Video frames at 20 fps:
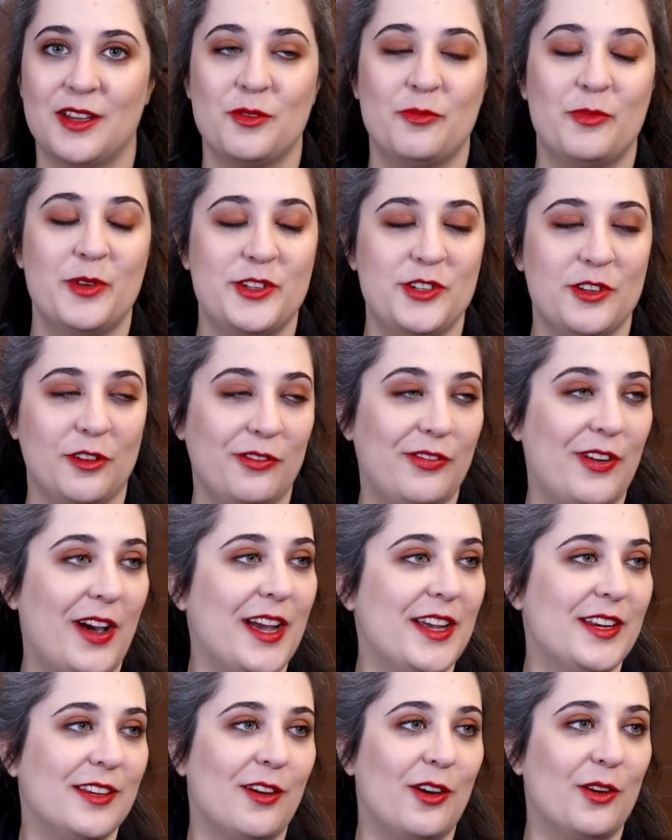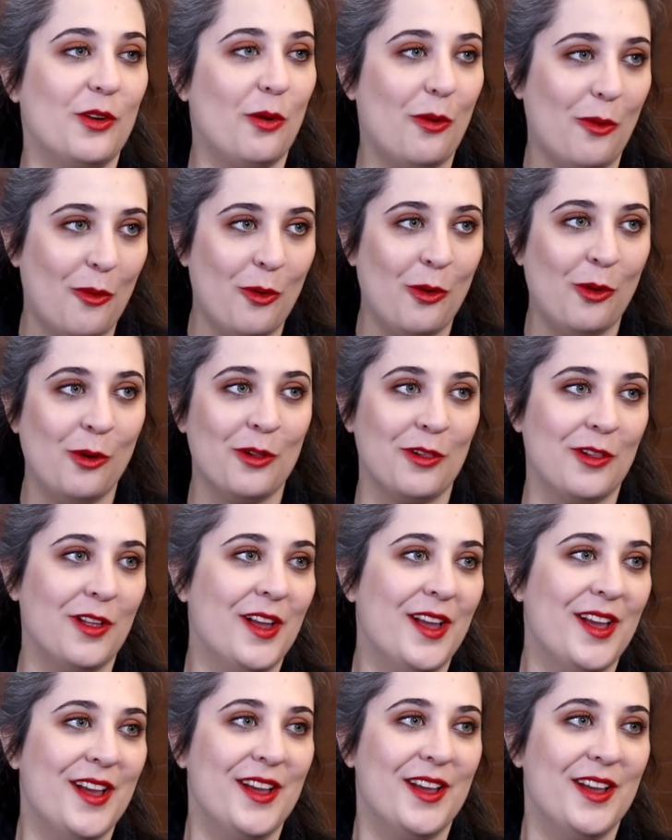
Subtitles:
which you'll find on all